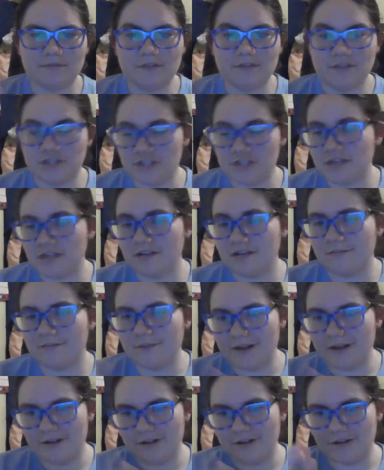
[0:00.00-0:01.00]
and Jean are
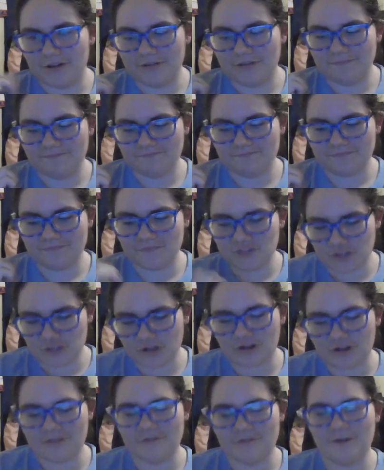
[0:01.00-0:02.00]
married.
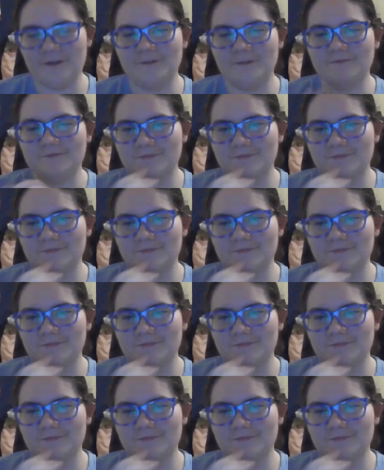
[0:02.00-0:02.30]
Sorry,